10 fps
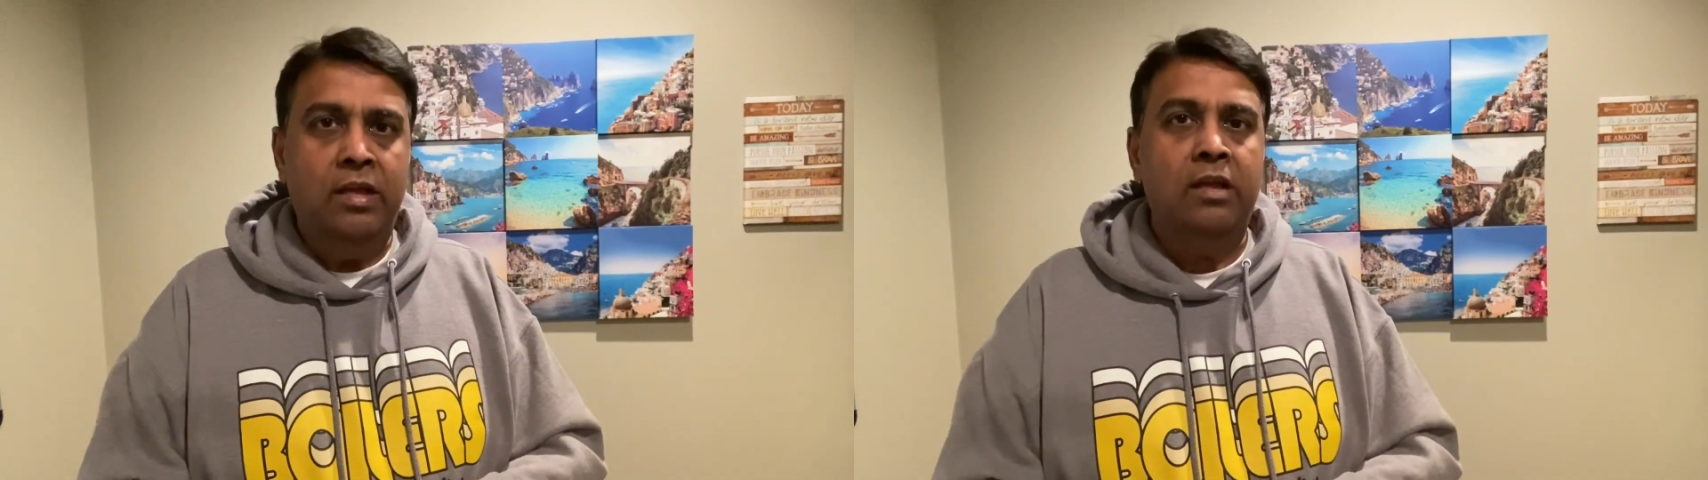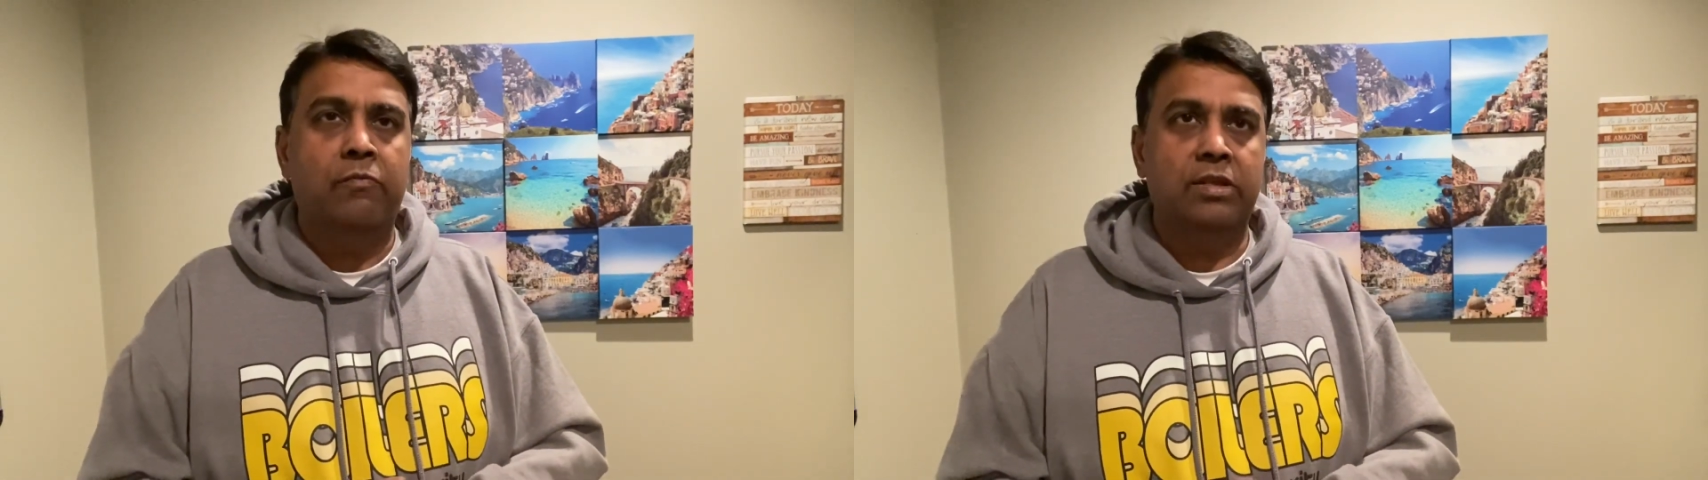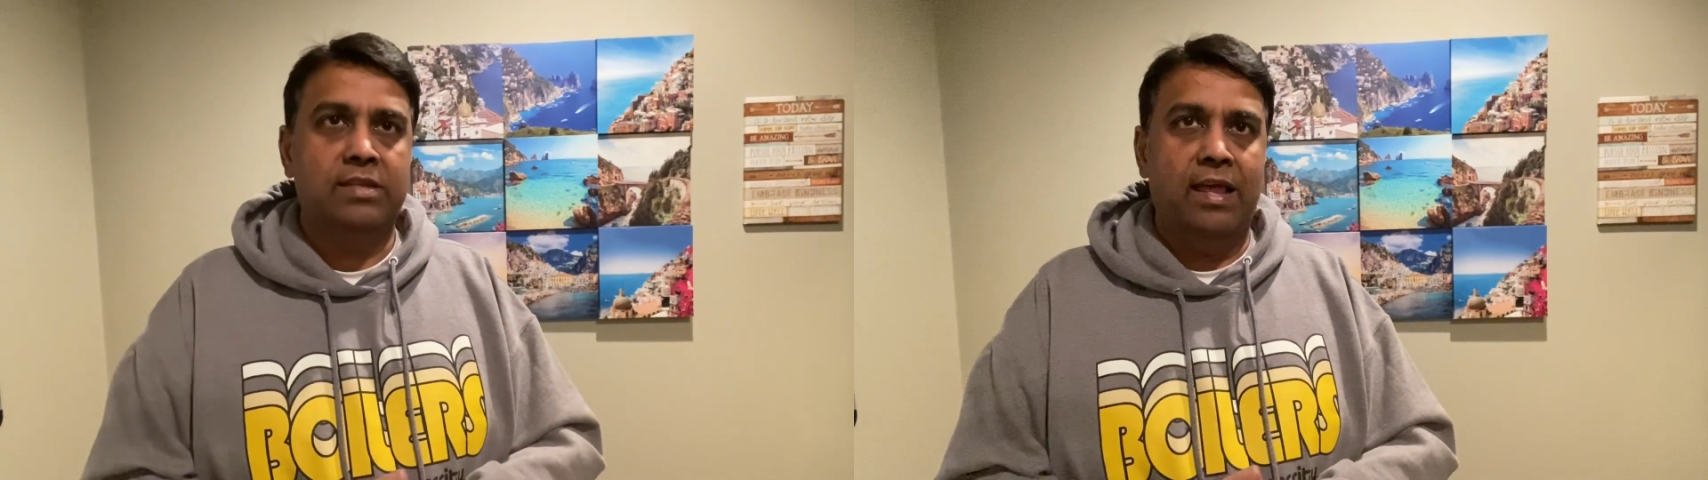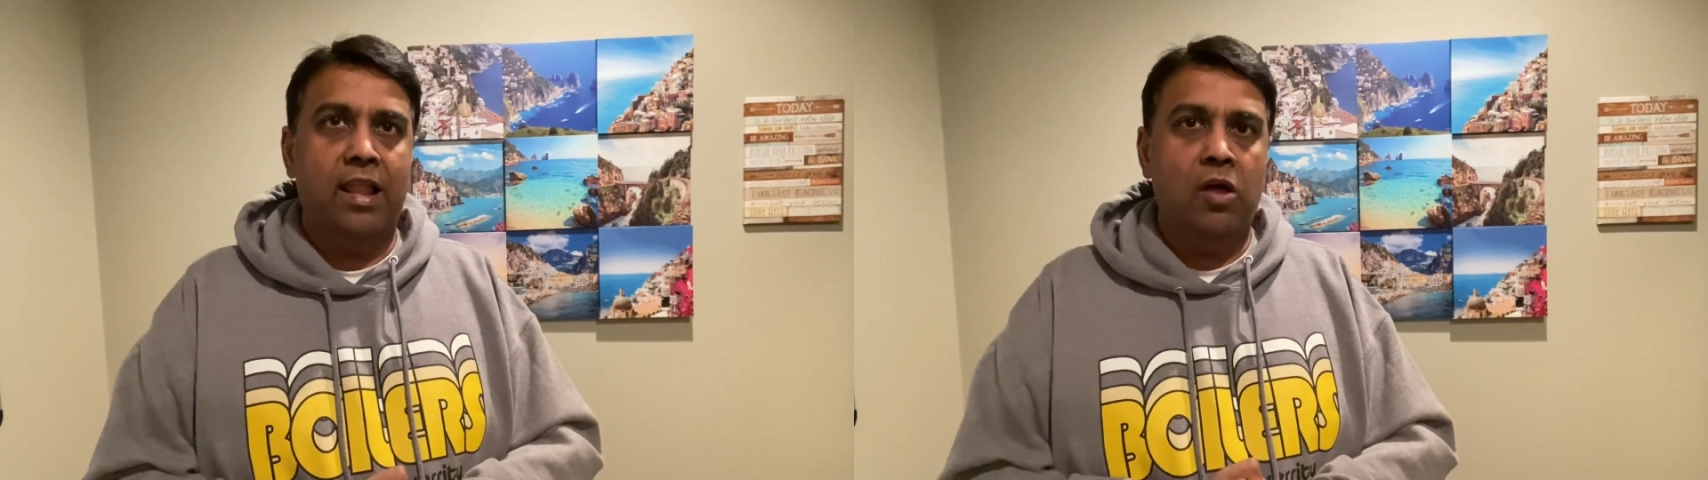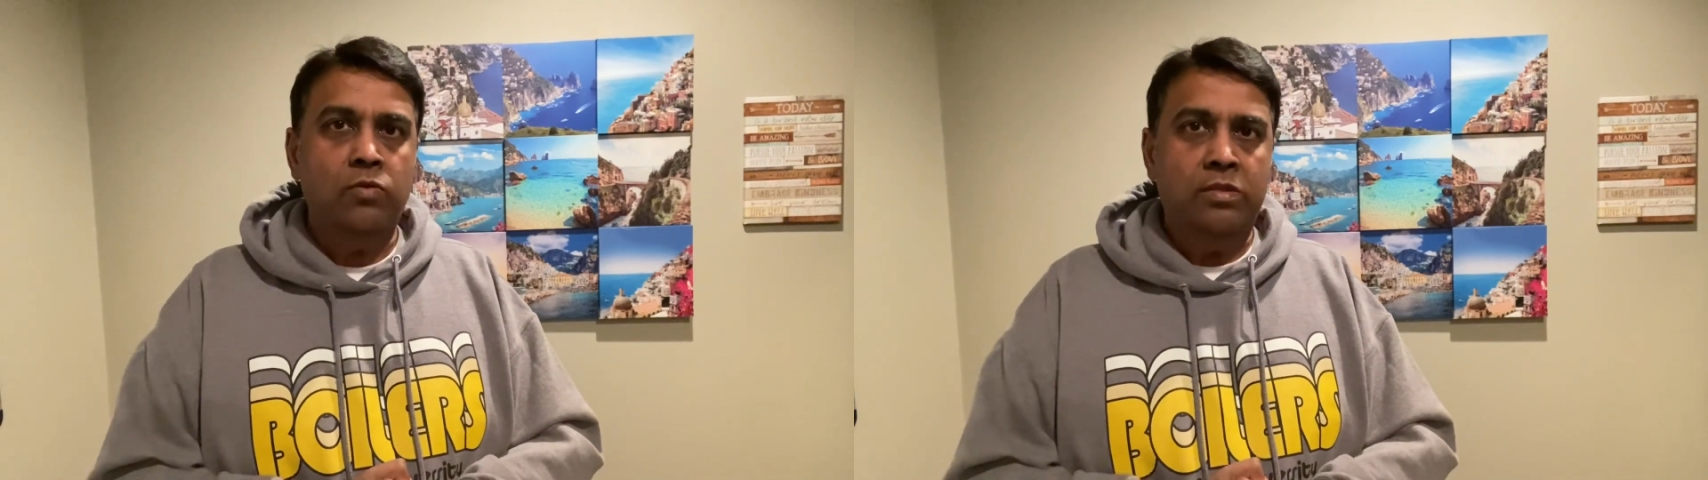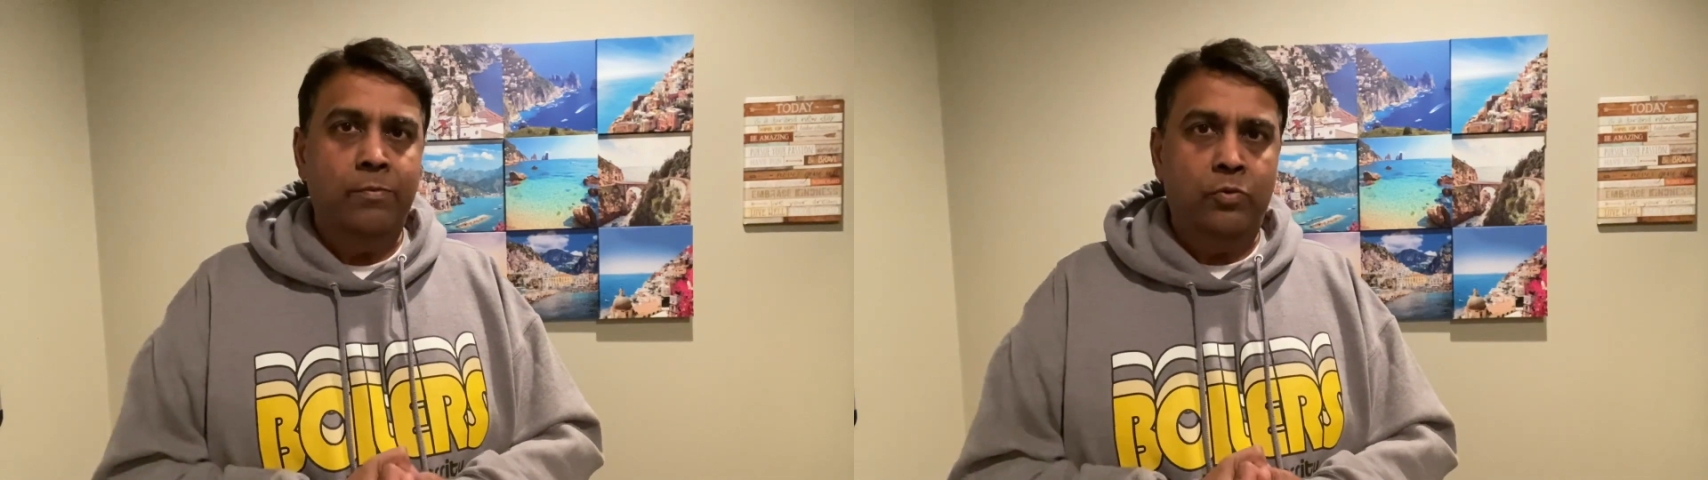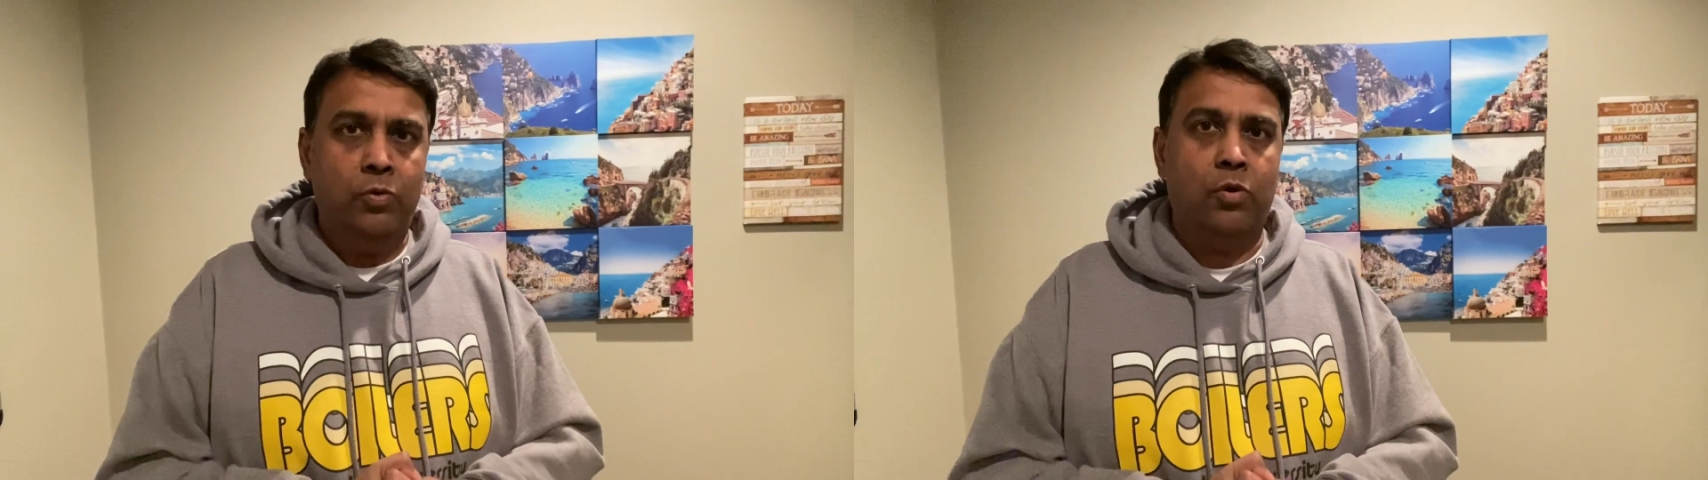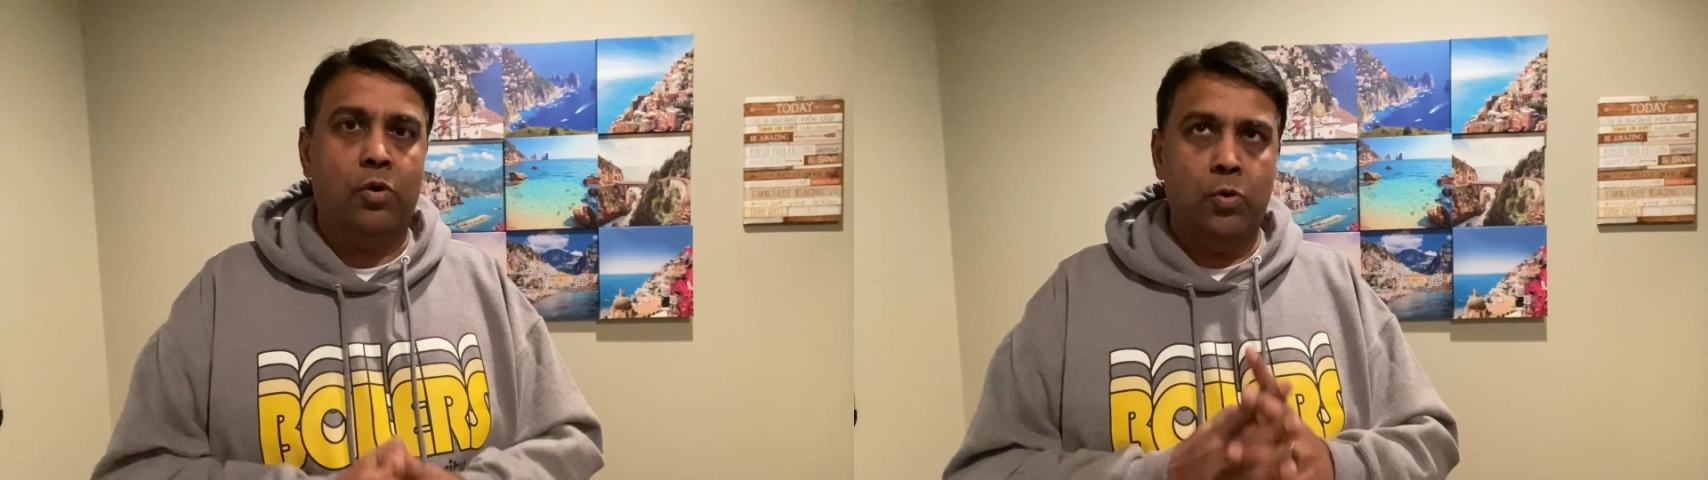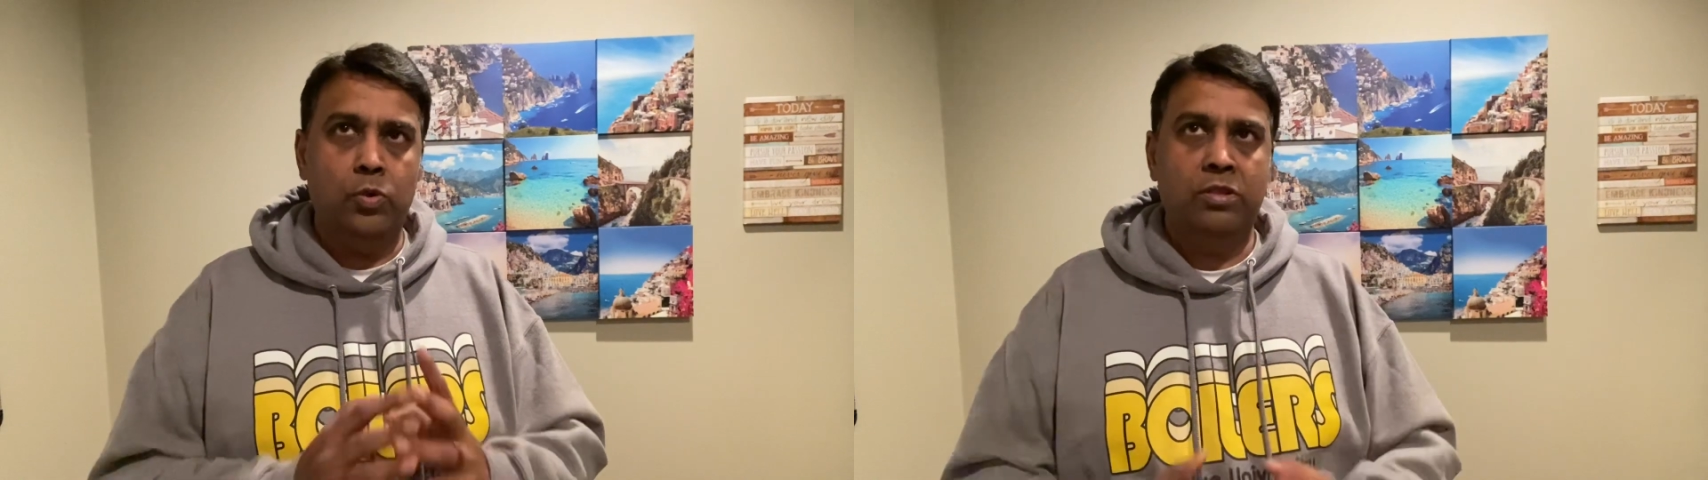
which allows them to grow